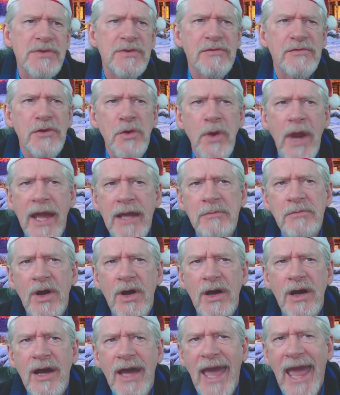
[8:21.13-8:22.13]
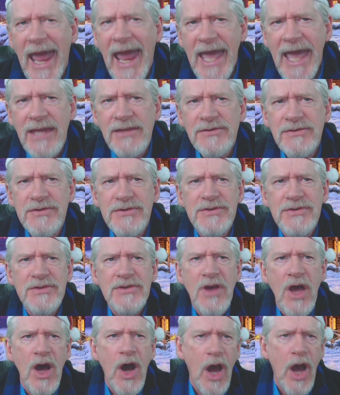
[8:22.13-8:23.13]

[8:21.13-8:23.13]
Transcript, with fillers: of grandma, aunts,